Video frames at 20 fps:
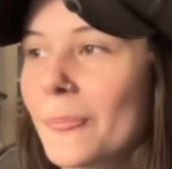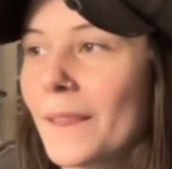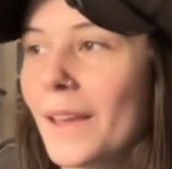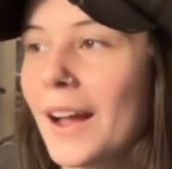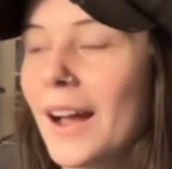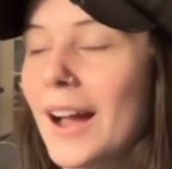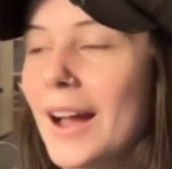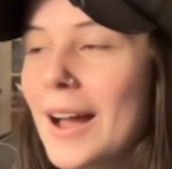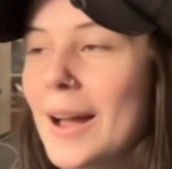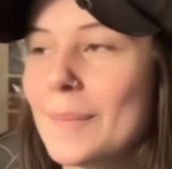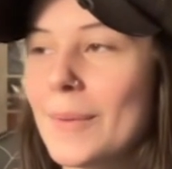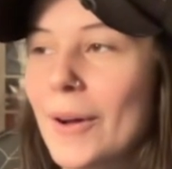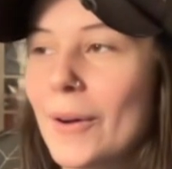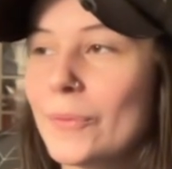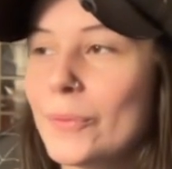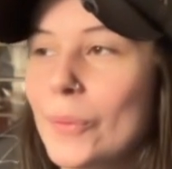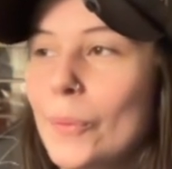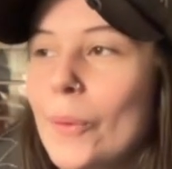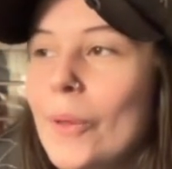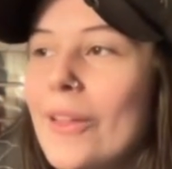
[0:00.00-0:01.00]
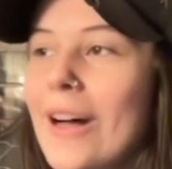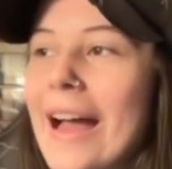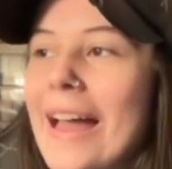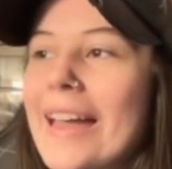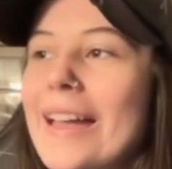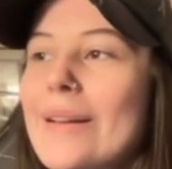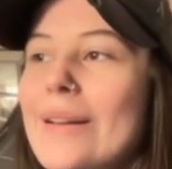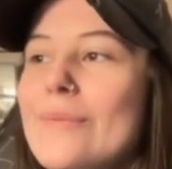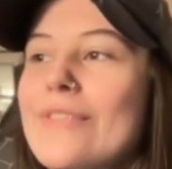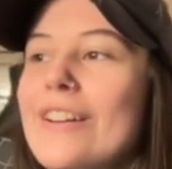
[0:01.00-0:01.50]
Um, well, I
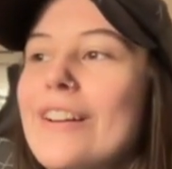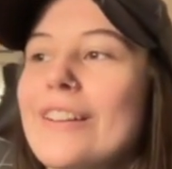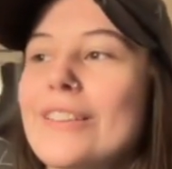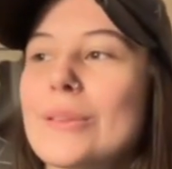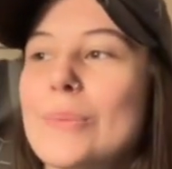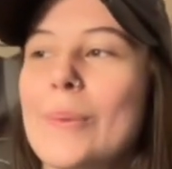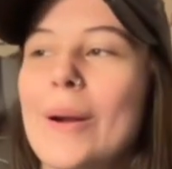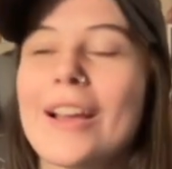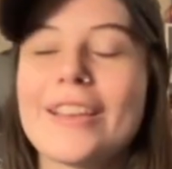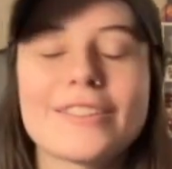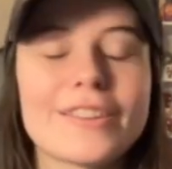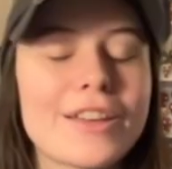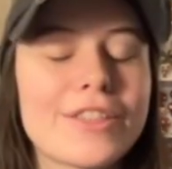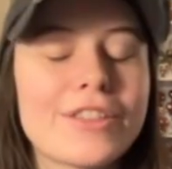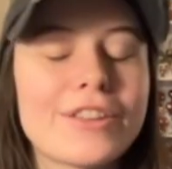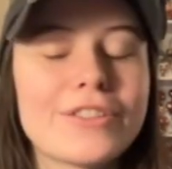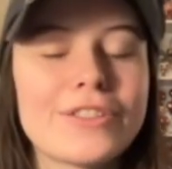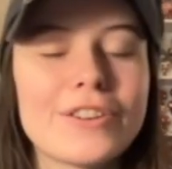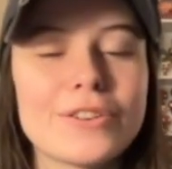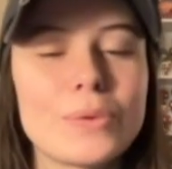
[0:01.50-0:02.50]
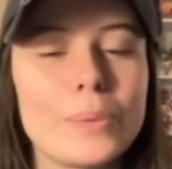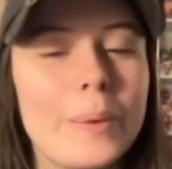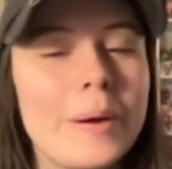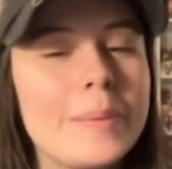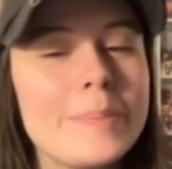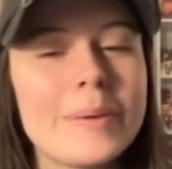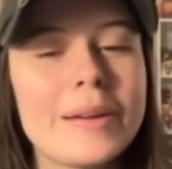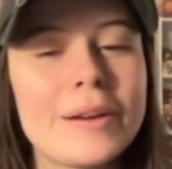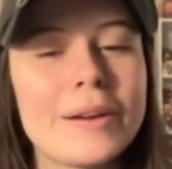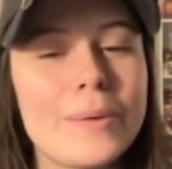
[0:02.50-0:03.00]
am very surprised. I think there's one
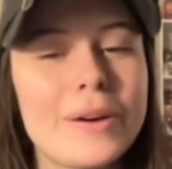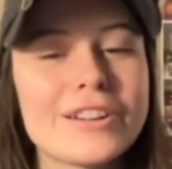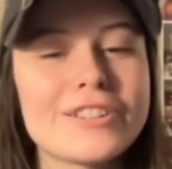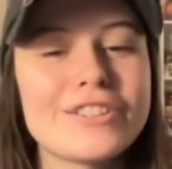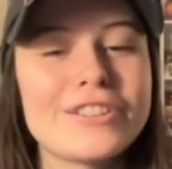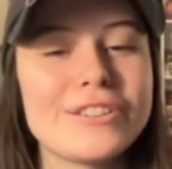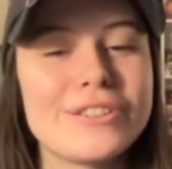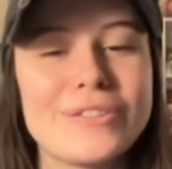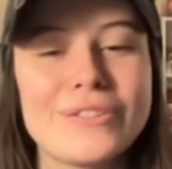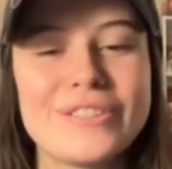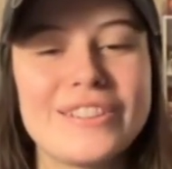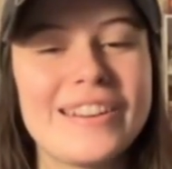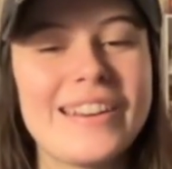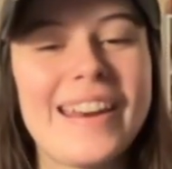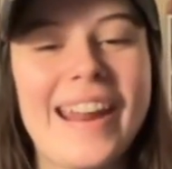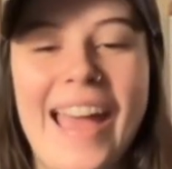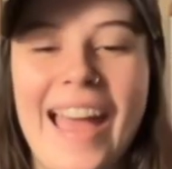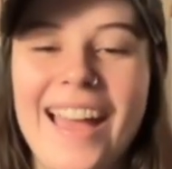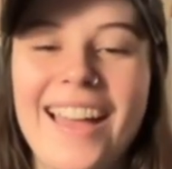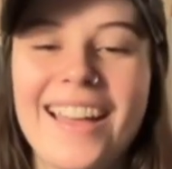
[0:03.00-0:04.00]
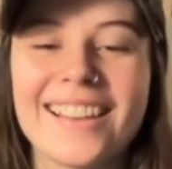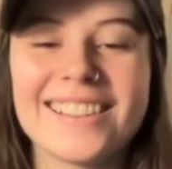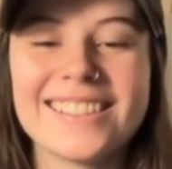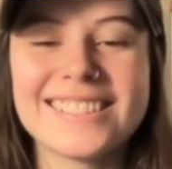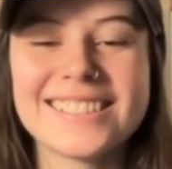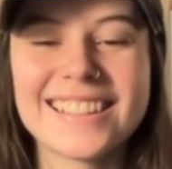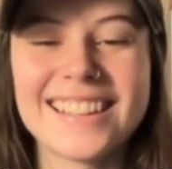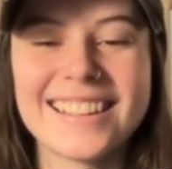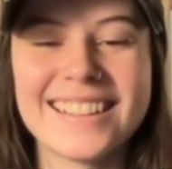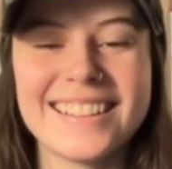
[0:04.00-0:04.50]
big question you didn't ask.